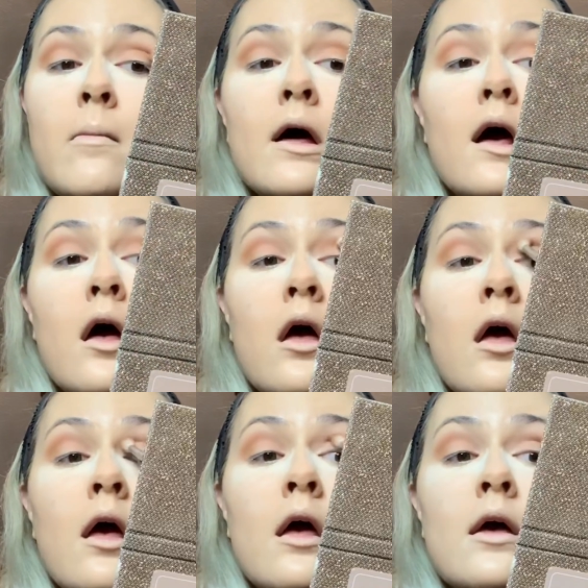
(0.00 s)
but
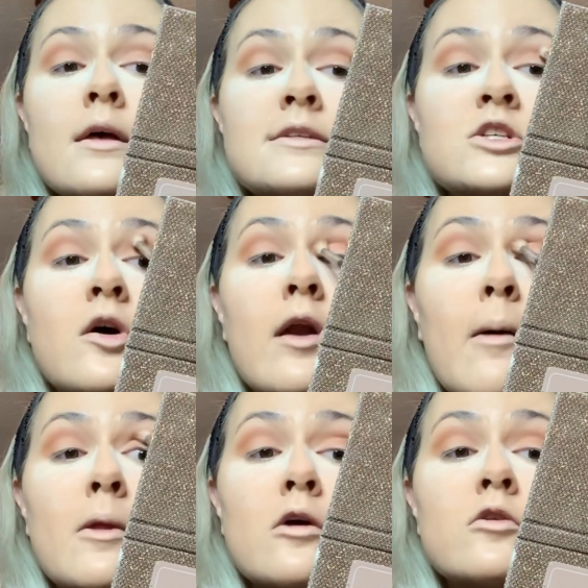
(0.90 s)
it's showing
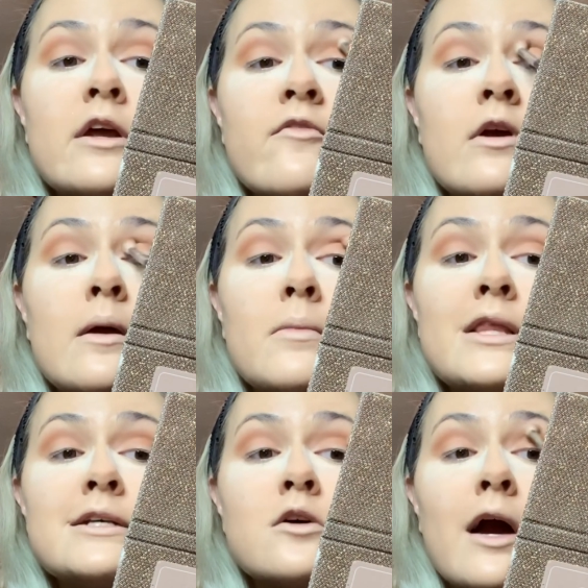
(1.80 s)
up a little different, but
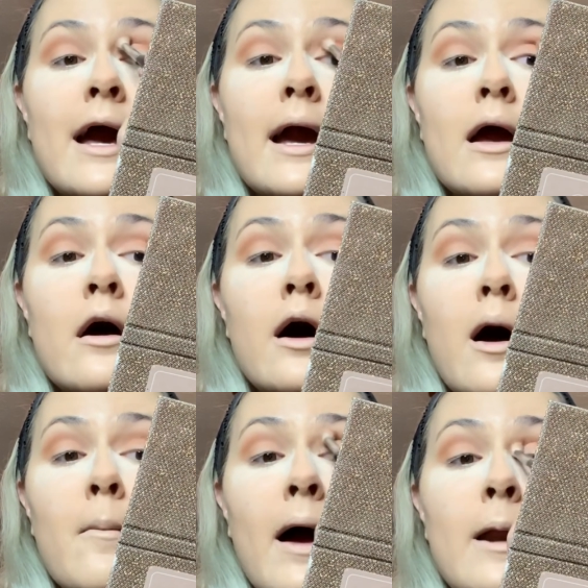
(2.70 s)
that's okay.
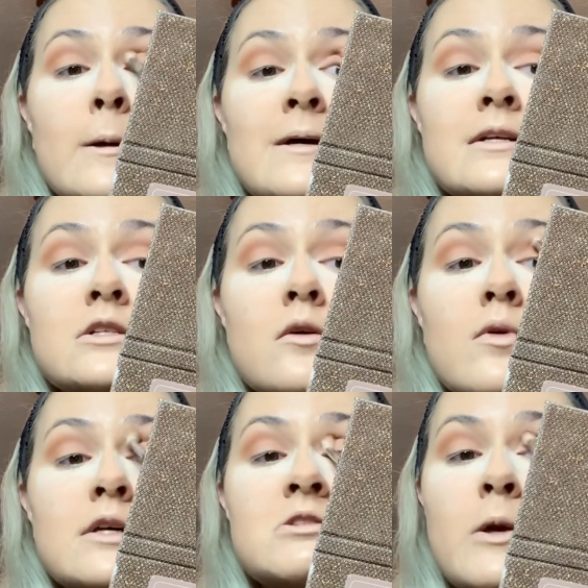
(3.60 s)
I just don't
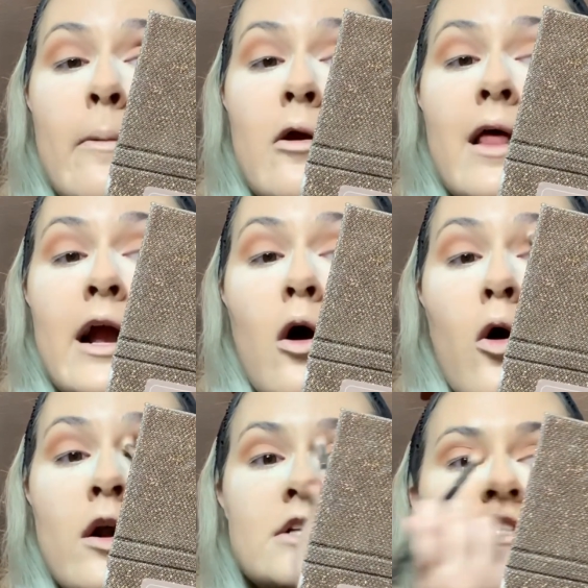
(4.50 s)
want super like
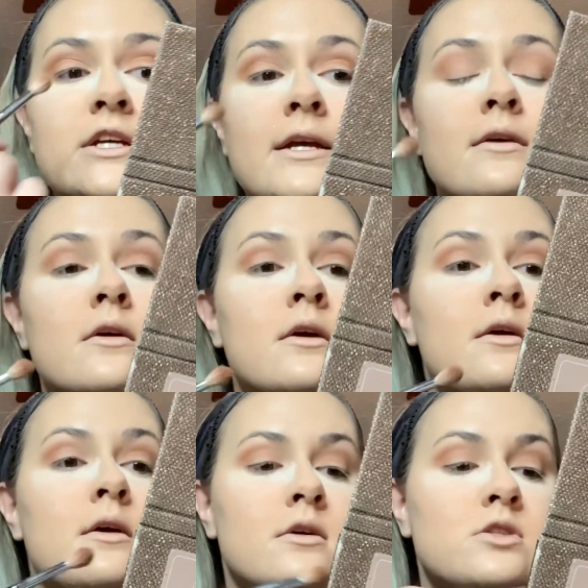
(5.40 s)
orangey
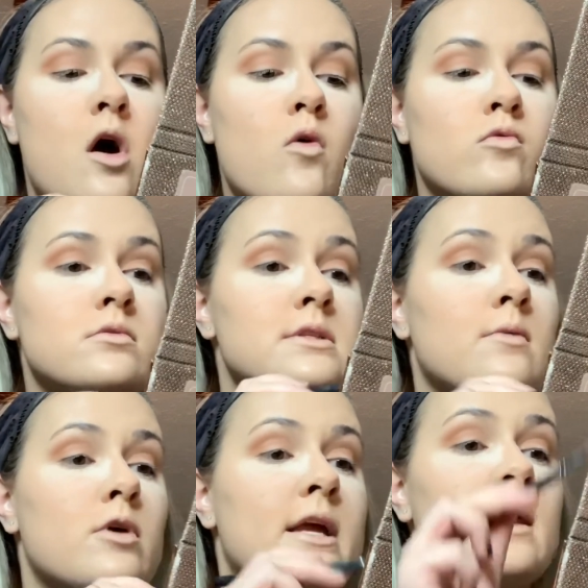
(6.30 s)
tones. I
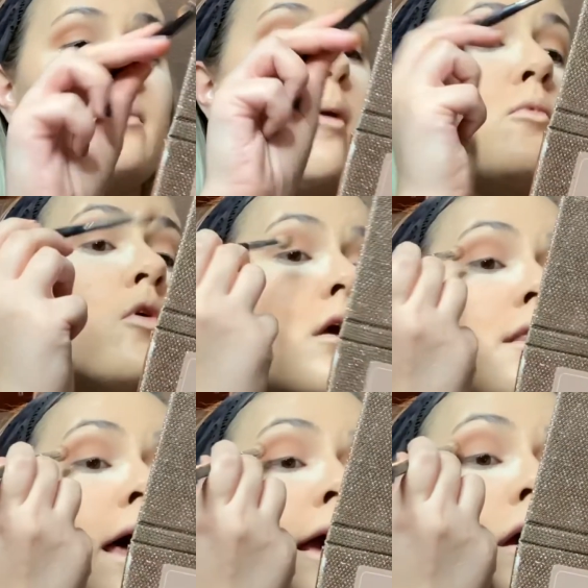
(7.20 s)
want to keep it more
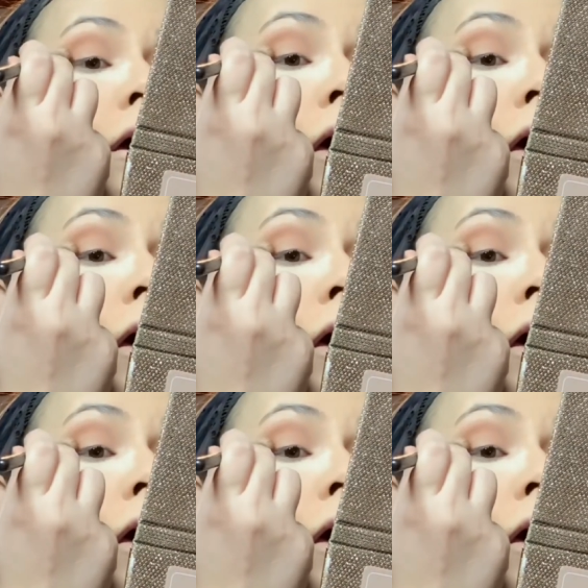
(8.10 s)
like